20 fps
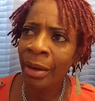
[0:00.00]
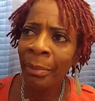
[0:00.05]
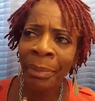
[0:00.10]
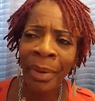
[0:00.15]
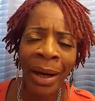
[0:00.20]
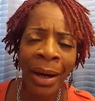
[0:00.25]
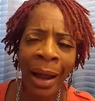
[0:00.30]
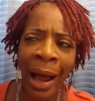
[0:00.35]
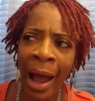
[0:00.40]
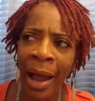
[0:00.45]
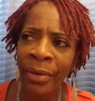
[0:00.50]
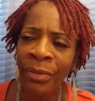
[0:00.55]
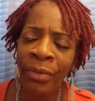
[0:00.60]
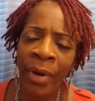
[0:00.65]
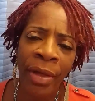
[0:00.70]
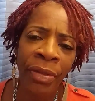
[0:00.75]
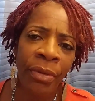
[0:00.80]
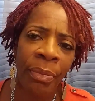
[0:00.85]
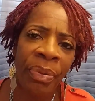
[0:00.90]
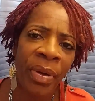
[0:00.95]
but I'd
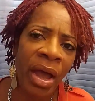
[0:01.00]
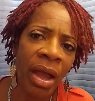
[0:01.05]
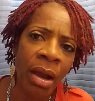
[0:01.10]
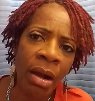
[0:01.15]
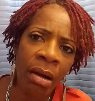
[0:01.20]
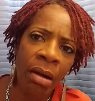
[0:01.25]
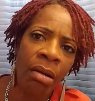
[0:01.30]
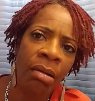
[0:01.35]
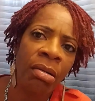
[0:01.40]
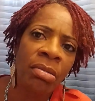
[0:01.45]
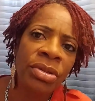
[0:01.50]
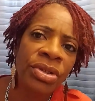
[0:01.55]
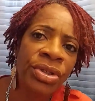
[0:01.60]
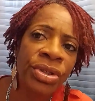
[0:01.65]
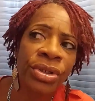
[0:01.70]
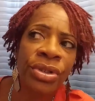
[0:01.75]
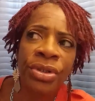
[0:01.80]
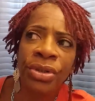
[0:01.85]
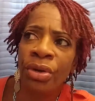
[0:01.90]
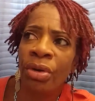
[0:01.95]
rather pay her
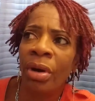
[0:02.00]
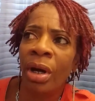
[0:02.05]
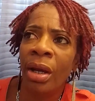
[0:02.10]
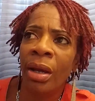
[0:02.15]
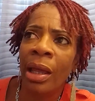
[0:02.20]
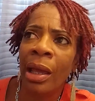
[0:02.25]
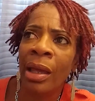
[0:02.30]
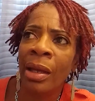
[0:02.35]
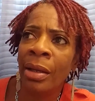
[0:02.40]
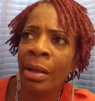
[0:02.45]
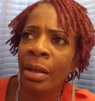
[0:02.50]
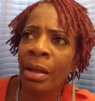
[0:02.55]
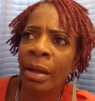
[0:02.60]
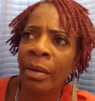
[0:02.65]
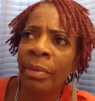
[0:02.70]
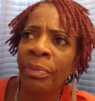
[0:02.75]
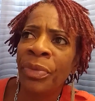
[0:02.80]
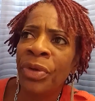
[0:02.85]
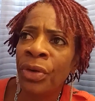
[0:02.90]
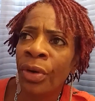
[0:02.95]
to do it.
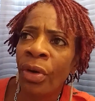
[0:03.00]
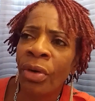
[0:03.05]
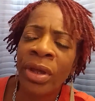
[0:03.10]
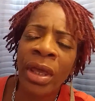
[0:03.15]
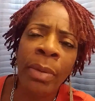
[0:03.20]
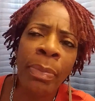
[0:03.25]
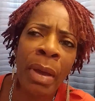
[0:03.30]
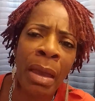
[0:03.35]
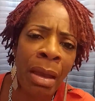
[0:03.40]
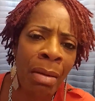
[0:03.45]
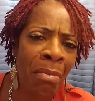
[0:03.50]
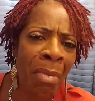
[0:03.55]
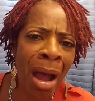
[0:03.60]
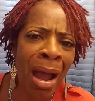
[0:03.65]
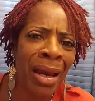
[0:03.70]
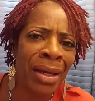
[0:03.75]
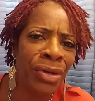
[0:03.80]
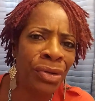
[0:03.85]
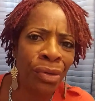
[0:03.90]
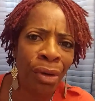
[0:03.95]
And, you know, keeping in
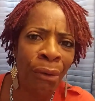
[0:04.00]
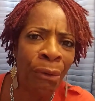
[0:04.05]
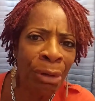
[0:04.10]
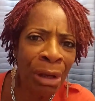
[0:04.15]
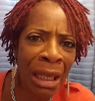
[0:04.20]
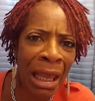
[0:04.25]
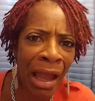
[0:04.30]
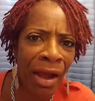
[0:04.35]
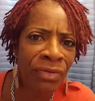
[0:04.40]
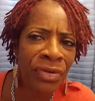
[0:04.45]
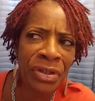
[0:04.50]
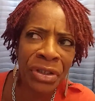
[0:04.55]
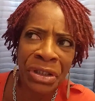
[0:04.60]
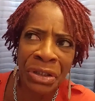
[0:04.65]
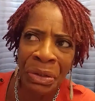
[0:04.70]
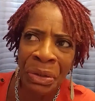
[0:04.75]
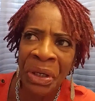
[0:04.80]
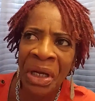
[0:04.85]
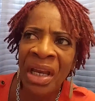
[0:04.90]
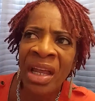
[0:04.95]
mind, you only have to
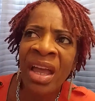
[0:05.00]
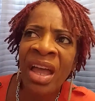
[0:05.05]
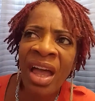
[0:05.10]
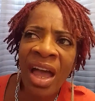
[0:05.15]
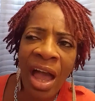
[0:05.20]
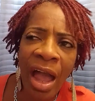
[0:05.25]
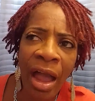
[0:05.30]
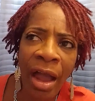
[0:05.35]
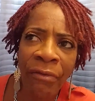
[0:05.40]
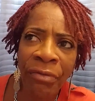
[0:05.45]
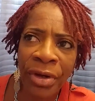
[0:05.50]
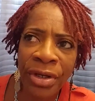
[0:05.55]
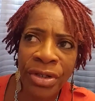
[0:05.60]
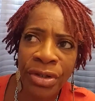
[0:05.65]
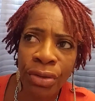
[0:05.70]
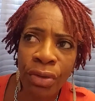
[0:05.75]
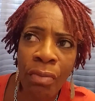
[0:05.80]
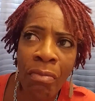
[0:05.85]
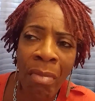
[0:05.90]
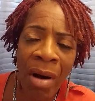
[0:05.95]
do it every
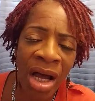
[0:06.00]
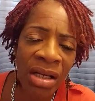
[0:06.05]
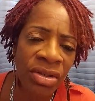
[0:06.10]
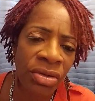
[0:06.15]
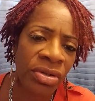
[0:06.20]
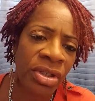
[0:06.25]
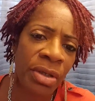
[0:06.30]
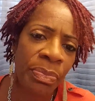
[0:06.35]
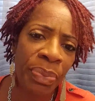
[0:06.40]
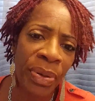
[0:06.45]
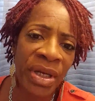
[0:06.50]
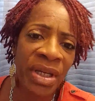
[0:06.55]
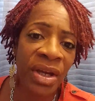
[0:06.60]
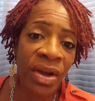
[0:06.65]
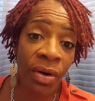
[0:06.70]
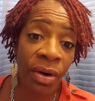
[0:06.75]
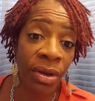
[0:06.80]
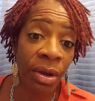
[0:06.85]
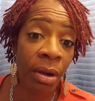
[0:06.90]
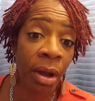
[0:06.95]
2 months, or
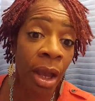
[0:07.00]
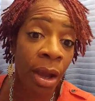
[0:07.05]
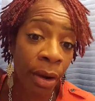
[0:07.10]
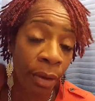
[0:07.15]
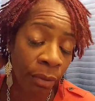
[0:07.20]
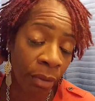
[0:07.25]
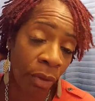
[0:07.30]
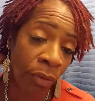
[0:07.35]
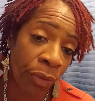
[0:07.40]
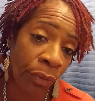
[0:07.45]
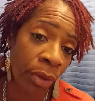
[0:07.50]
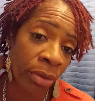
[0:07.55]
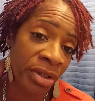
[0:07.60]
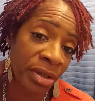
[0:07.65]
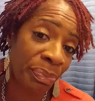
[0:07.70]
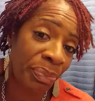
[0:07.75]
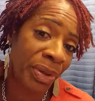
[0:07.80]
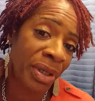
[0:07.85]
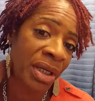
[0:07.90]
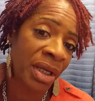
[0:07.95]
depending on your hair growth, or
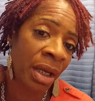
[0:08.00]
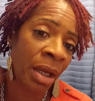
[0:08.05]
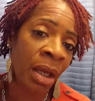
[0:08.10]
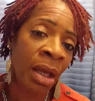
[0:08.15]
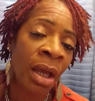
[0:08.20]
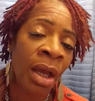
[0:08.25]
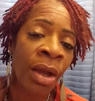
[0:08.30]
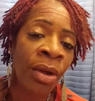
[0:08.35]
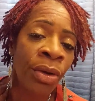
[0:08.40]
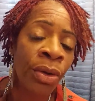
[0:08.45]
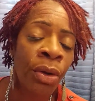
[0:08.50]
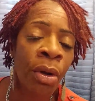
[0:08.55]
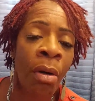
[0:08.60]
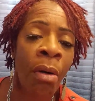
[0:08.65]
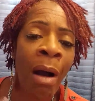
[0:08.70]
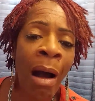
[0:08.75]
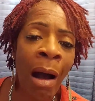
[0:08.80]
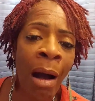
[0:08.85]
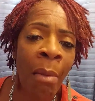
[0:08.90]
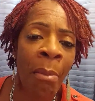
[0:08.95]
depending, you
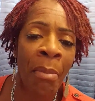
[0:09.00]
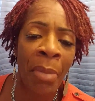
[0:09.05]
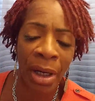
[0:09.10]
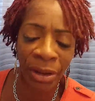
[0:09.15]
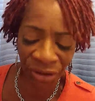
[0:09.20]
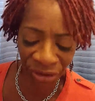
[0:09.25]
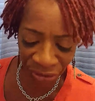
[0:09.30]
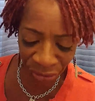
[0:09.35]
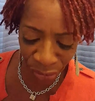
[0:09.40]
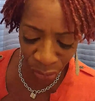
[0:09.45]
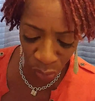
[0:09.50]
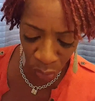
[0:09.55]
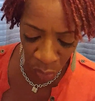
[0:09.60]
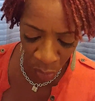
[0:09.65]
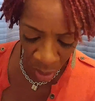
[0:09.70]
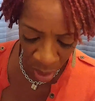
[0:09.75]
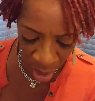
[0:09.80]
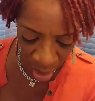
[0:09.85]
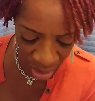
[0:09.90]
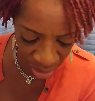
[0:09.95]
know, how much you
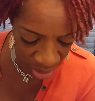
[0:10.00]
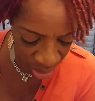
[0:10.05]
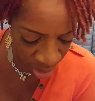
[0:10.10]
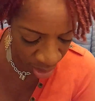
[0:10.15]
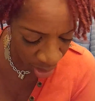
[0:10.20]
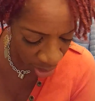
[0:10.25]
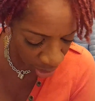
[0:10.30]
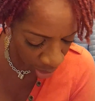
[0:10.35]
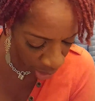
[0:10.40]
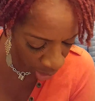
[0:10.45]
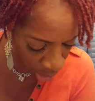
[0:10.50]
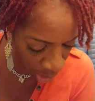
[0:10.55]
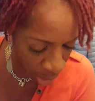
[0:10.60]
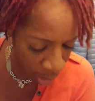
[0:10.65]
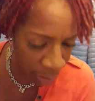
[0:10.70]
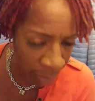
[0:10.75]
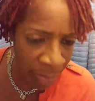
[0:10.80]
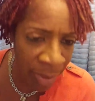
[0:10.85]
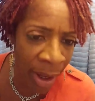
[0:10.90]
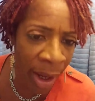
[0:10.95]
want
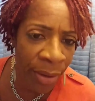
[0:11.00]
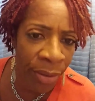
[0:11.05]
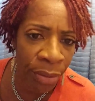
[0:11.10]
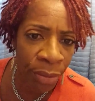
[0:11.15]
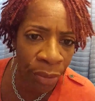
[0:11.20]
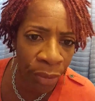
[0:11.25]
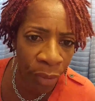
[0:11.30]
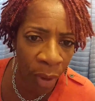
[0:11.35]
that new